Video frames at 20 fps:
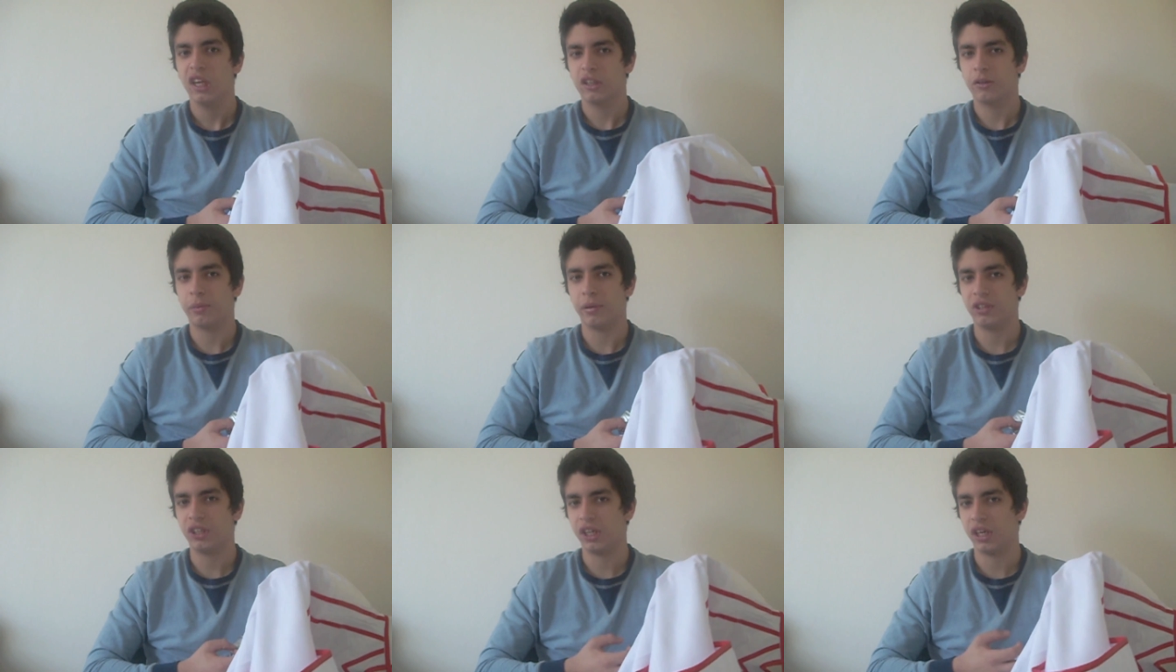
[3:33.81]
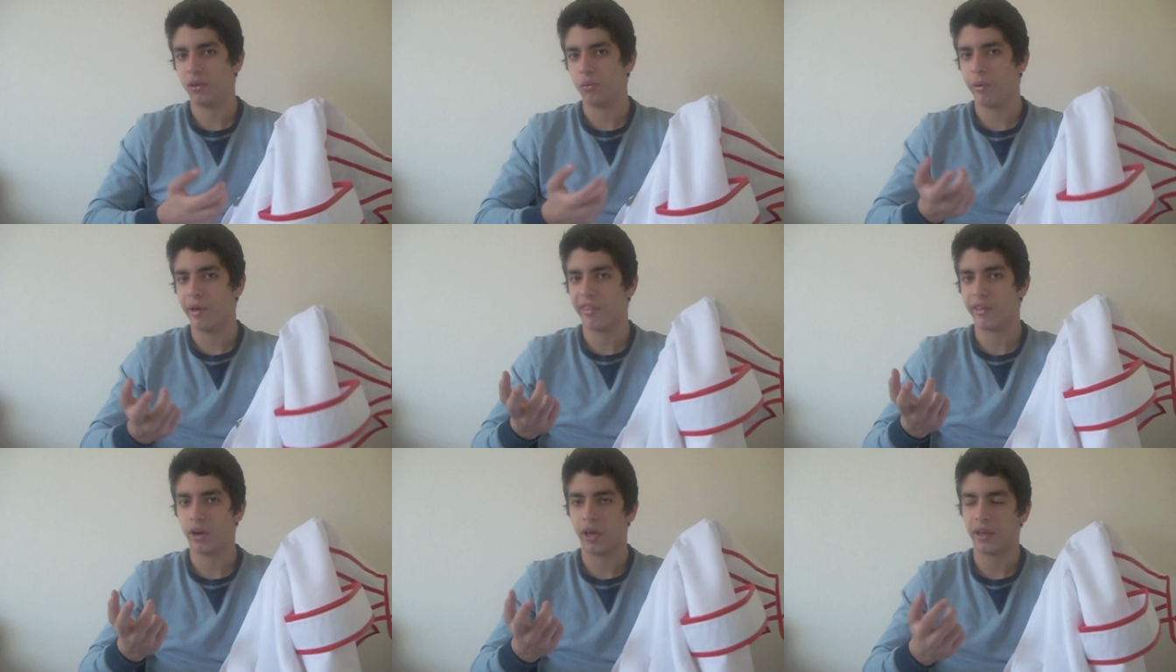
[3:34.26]
especially in
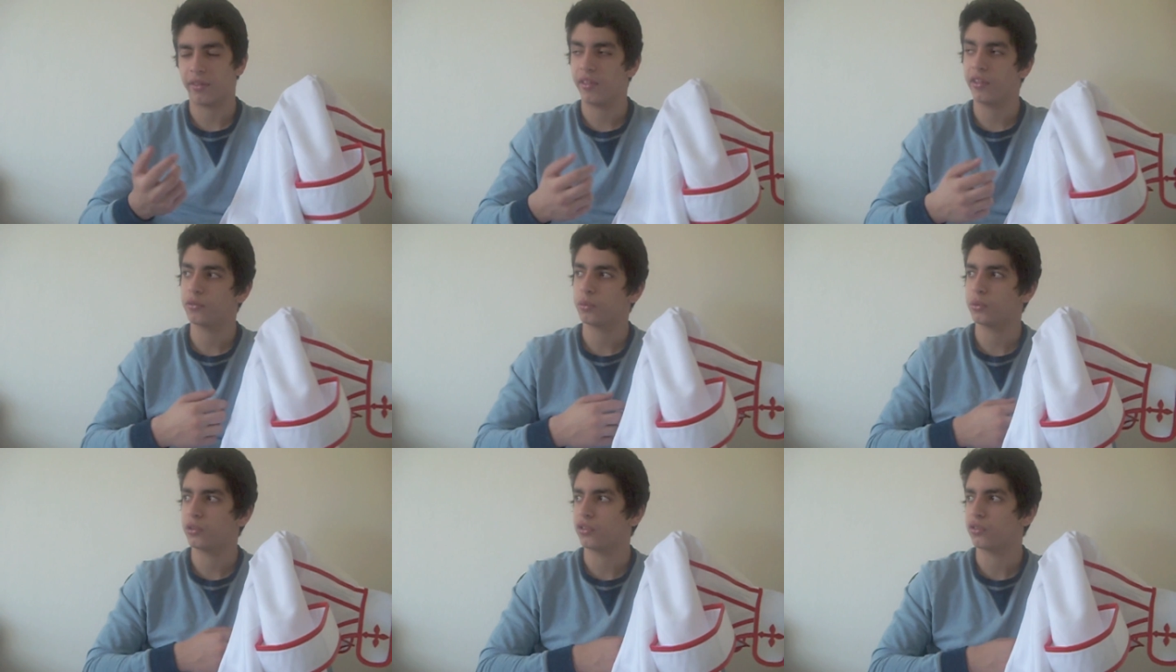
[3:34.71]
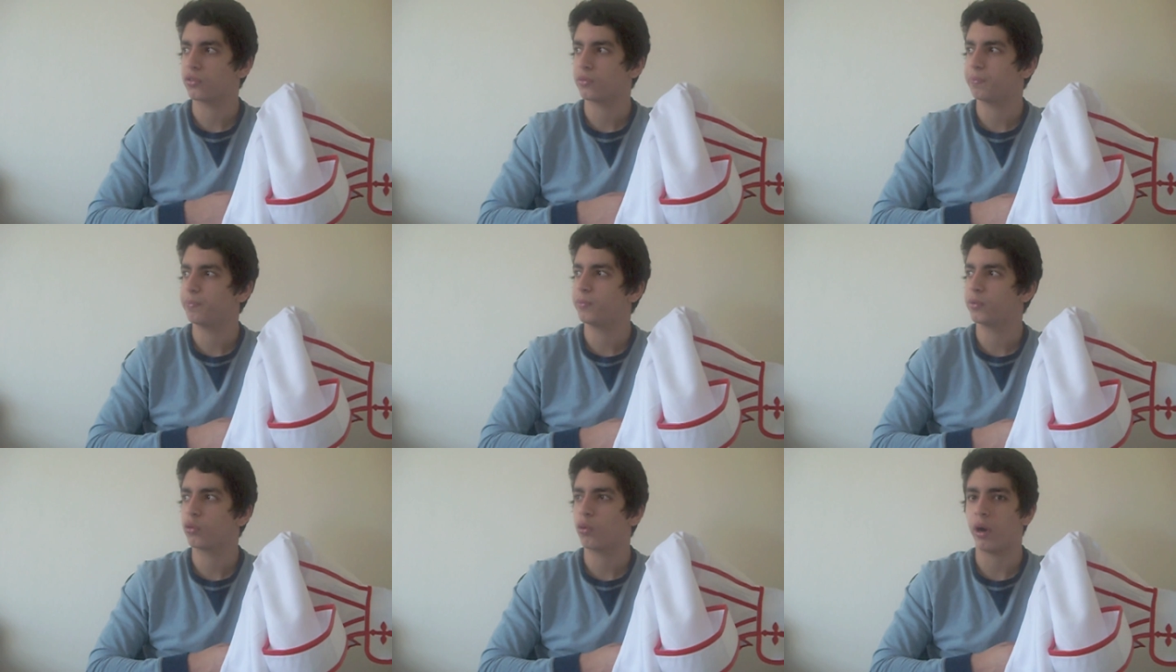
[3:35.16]
weather like this, which is
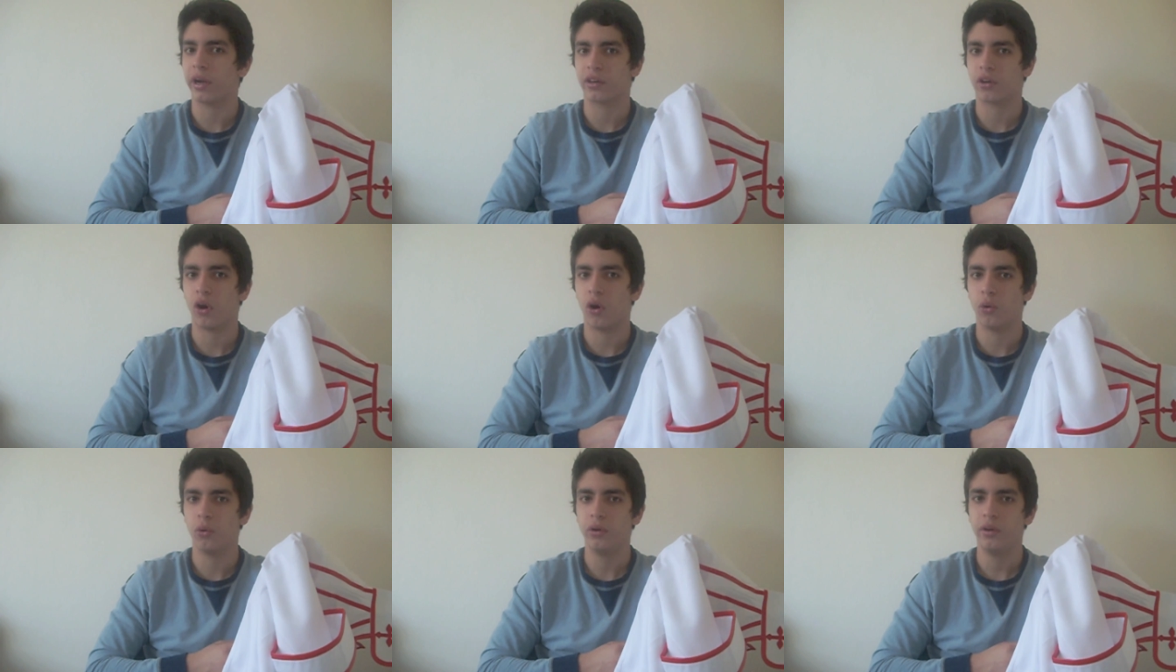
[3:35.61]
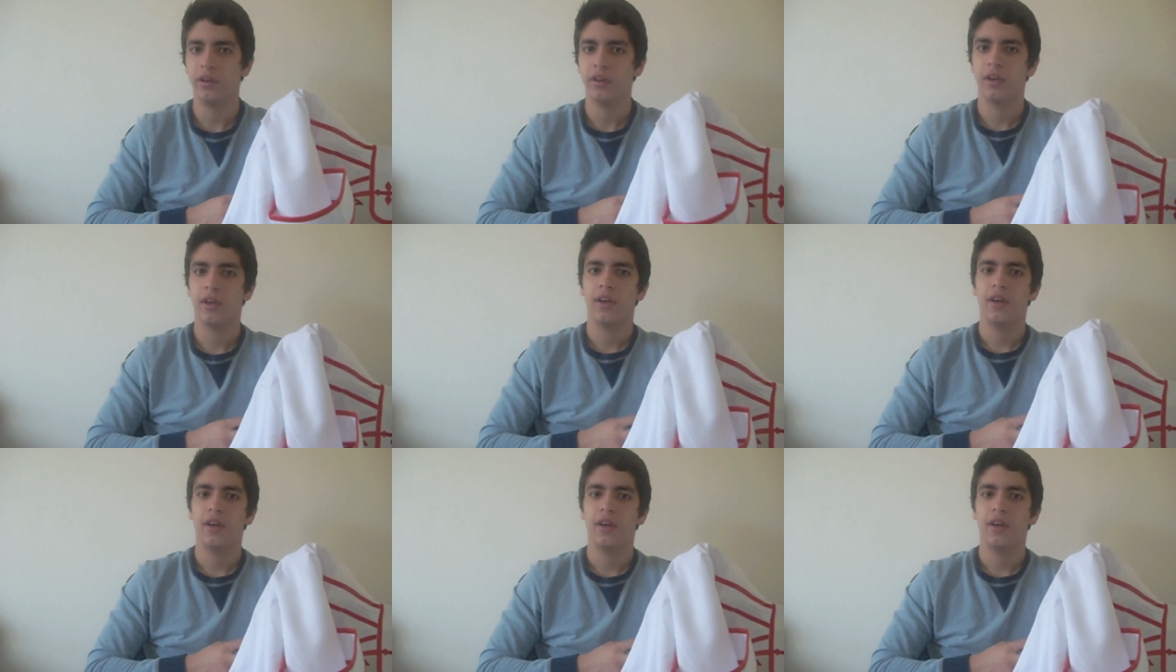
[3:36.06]
quite cold.